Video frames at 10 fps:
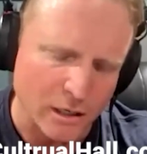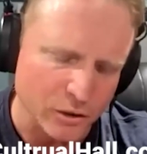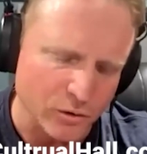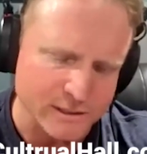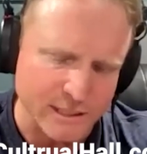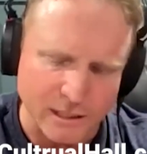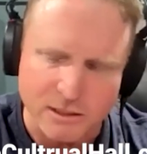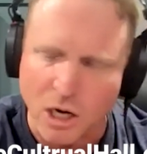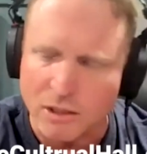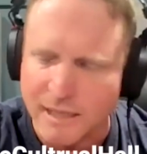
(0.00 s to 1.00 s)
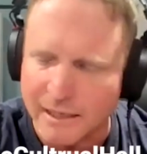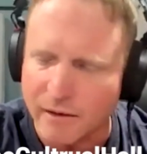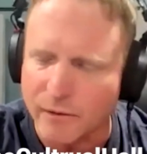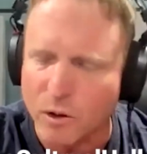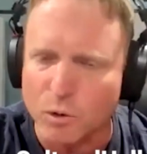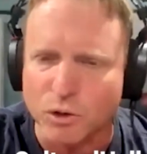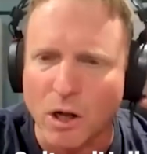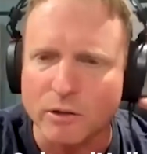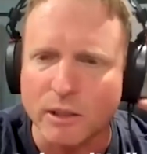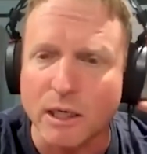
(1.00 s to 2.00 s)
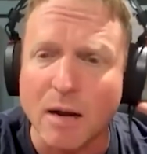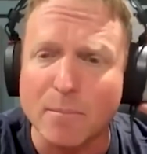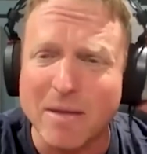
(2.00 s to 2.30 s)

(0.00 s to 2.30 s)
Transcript: you can send us contact@theculturalhall.com.